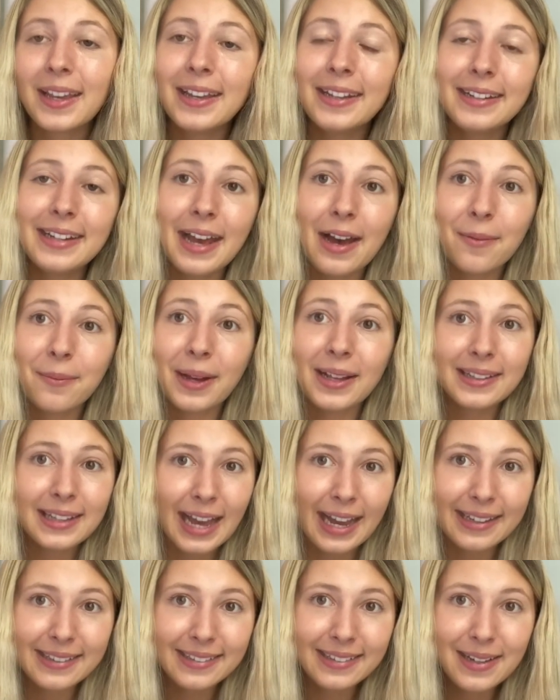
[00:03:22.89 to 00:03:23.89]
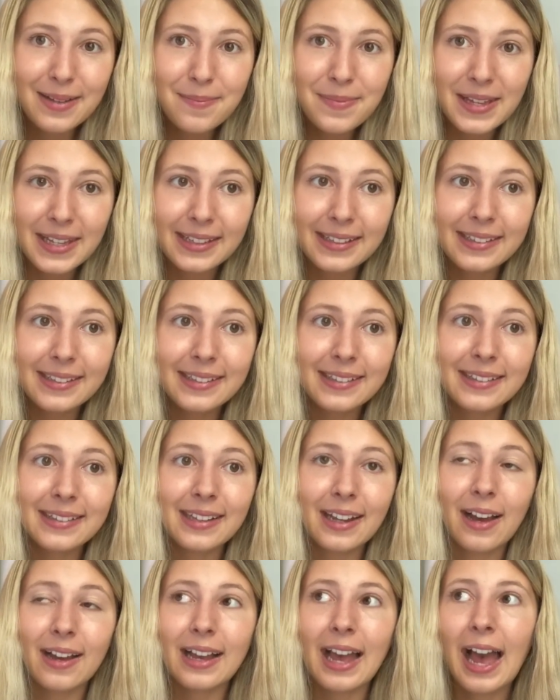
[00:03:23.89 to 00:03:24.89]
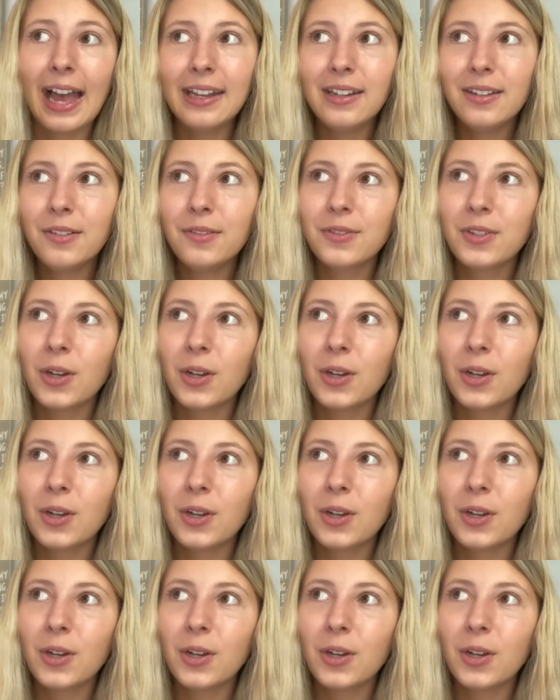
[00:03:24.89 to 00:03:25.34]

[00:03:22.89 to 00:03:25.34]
Now my last tip is kind of